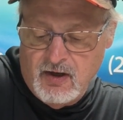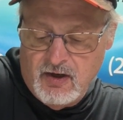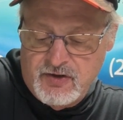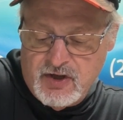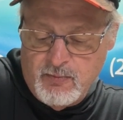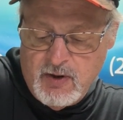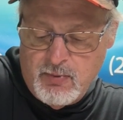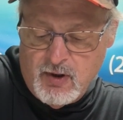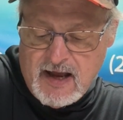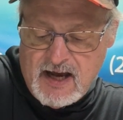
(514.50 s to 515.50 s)
Some
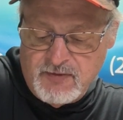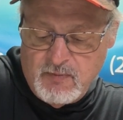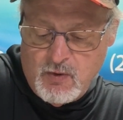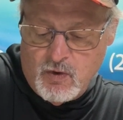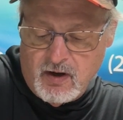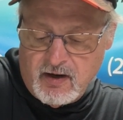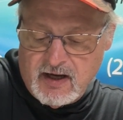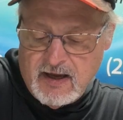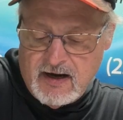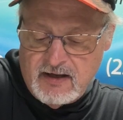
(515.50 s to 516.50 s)
people ask me, well,
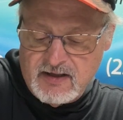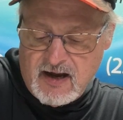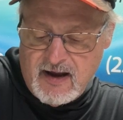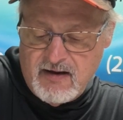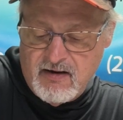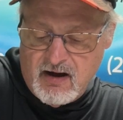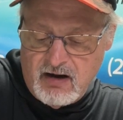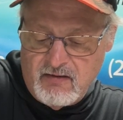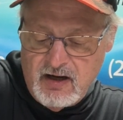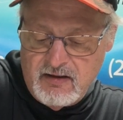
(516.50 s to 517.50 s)
can I tie a knot
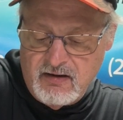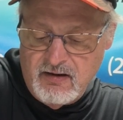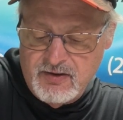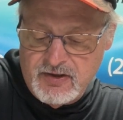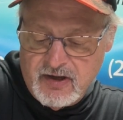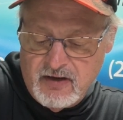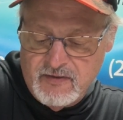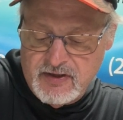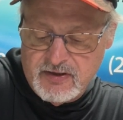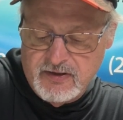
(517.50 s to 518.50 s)
right there instead of a
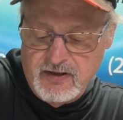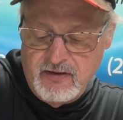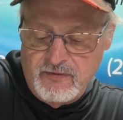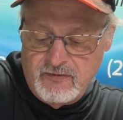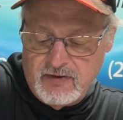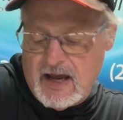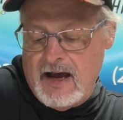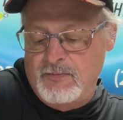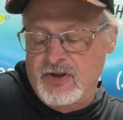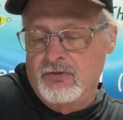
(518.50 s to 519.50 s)
sleeve?
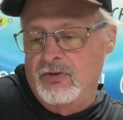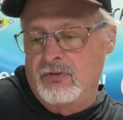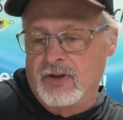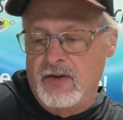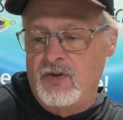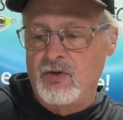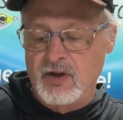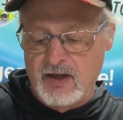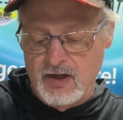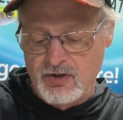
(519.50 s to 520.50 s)
Absolutely. If you
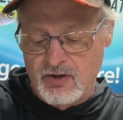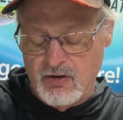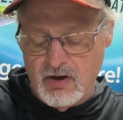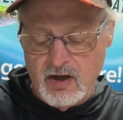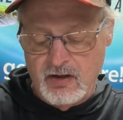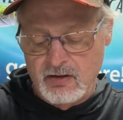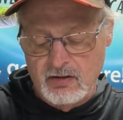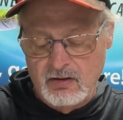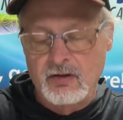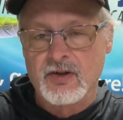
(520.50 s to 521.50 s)
can get your knot
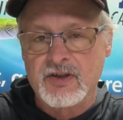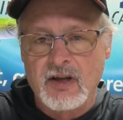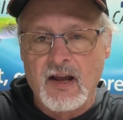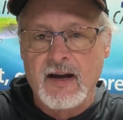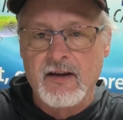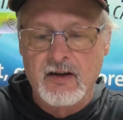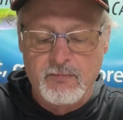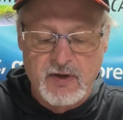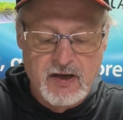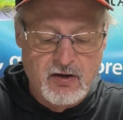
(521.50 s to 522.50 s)
to slide
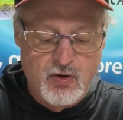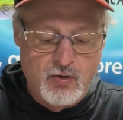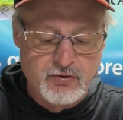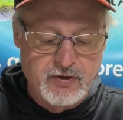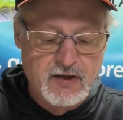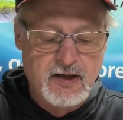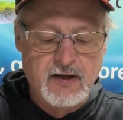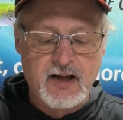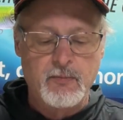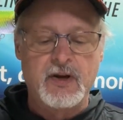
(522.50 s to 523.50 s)
up and hold.
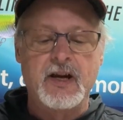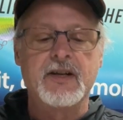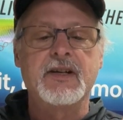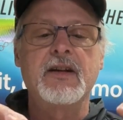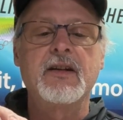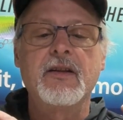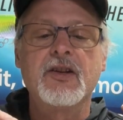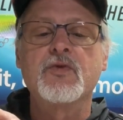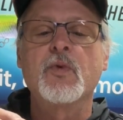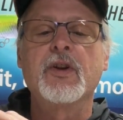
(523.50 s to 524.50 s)
Now, because I did
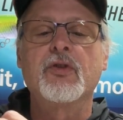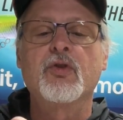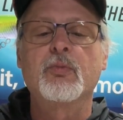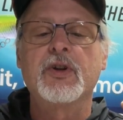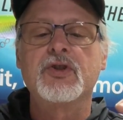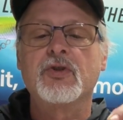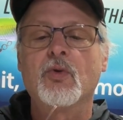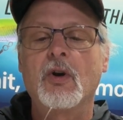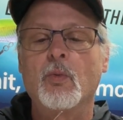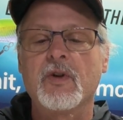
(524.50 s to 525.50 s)
this one a little bit
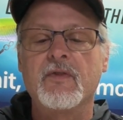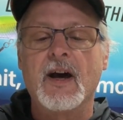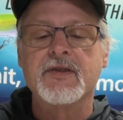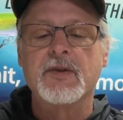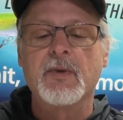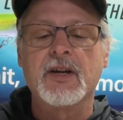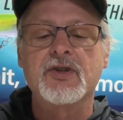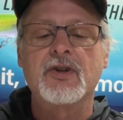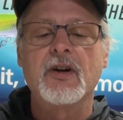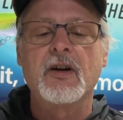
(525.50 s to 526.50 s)
short, we've got some
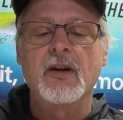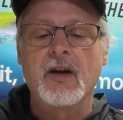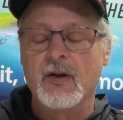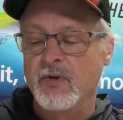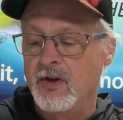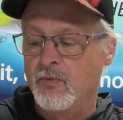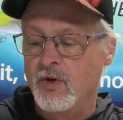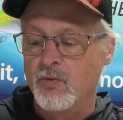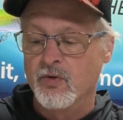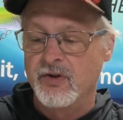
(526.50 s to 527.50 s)
extra, and then we
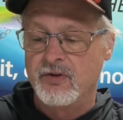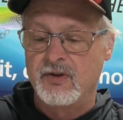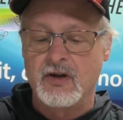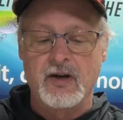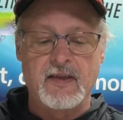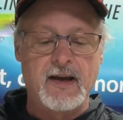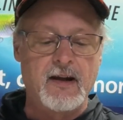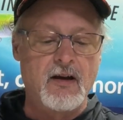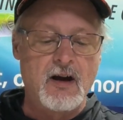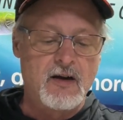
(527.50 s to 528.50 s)
will cut that
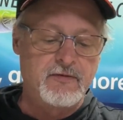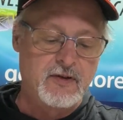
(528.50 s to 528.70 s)
off.